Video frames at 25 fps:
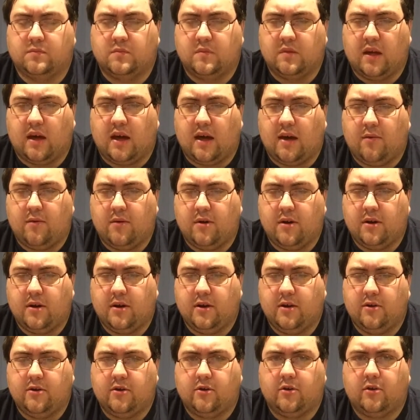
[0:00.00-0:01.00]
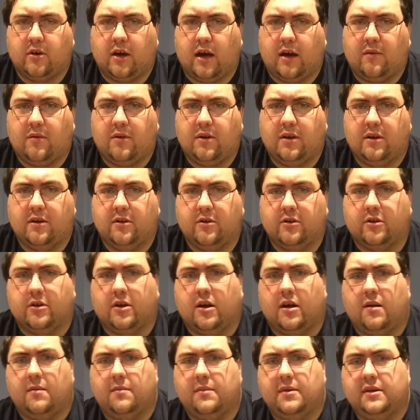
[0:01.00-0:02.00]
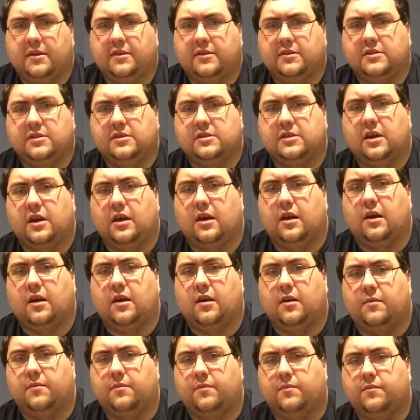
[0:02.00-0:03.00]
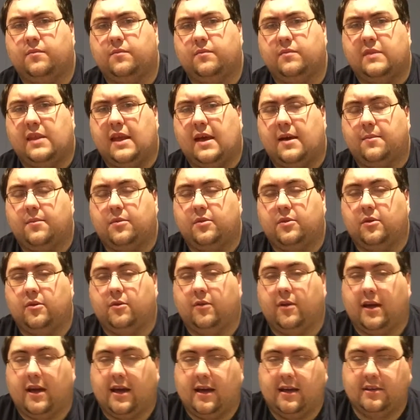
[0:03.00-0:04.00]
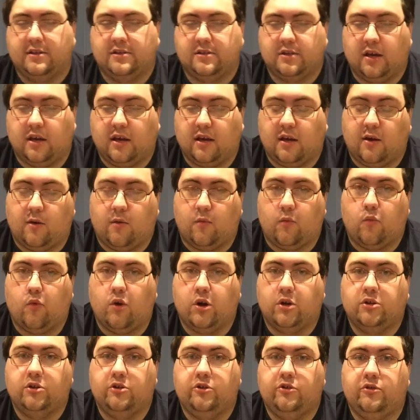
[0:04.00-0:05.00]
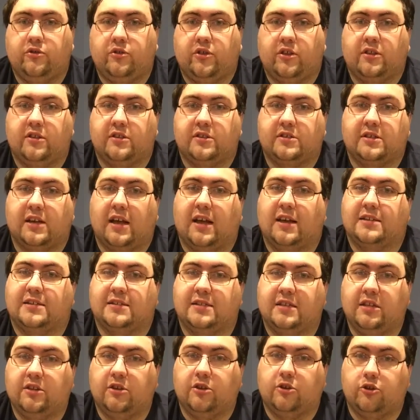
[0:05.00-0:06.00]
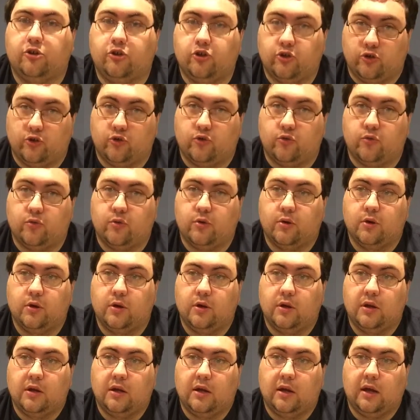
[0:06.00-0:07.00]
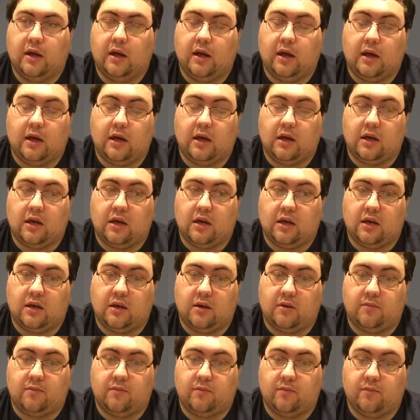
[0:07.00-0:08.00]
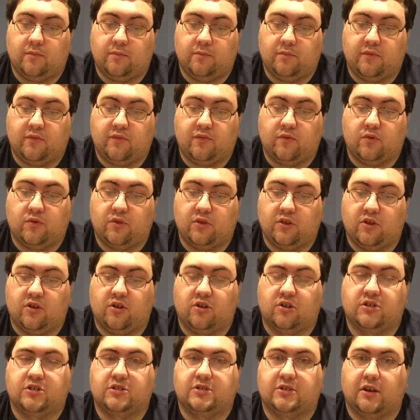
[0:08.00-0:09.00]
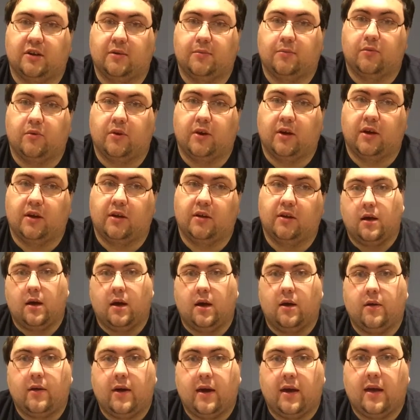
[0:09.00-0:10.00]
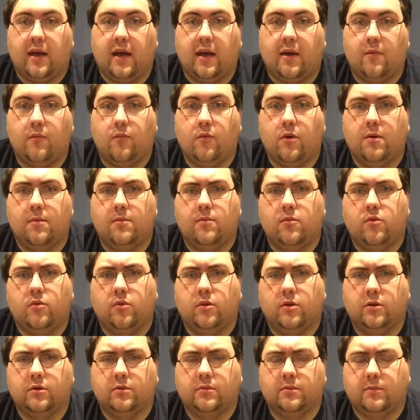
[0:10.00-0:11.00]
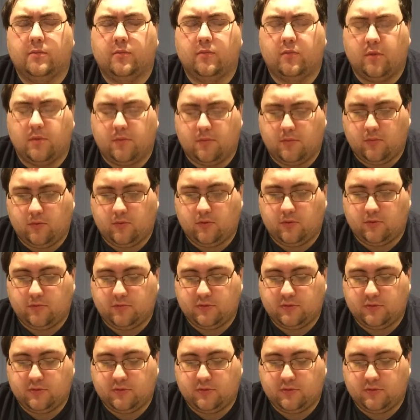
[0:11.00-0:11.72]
I want to hear your comments down below, guys. What do you think the Sox need to do before the All-Star break? All right, and one more